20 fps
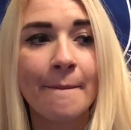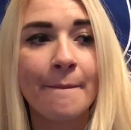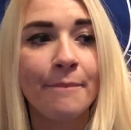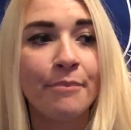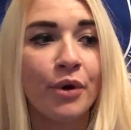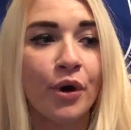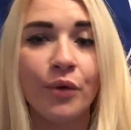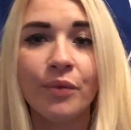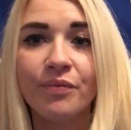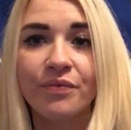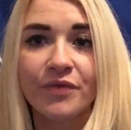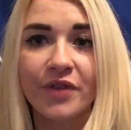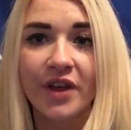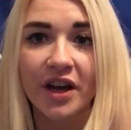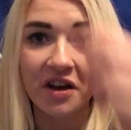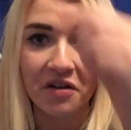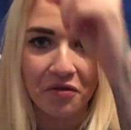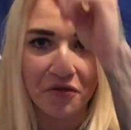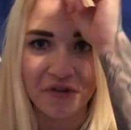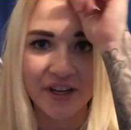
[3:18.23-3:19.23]
But
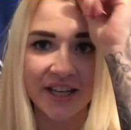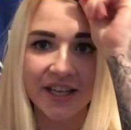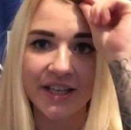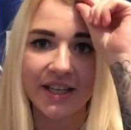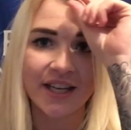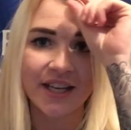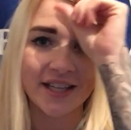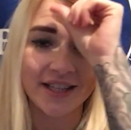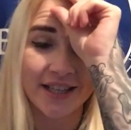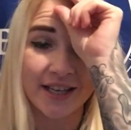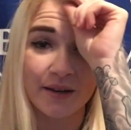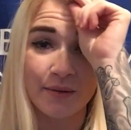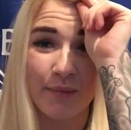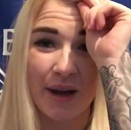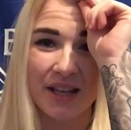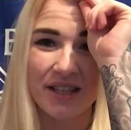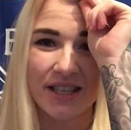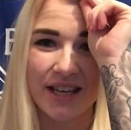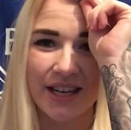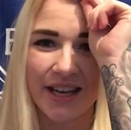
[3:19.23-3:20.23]
thankfully, it didn't
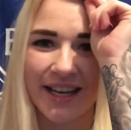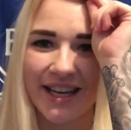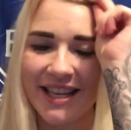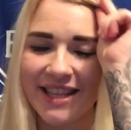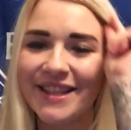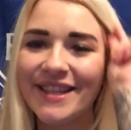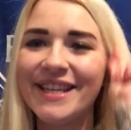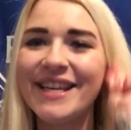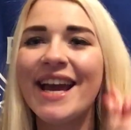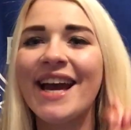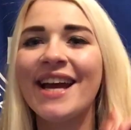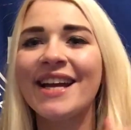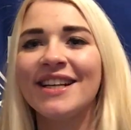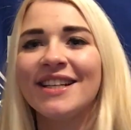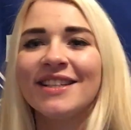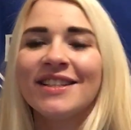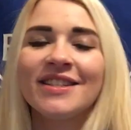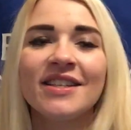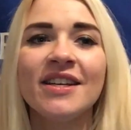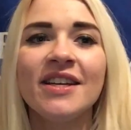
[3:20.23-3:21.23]
matter in the
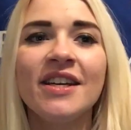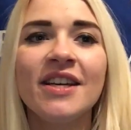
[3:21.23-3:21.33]
end,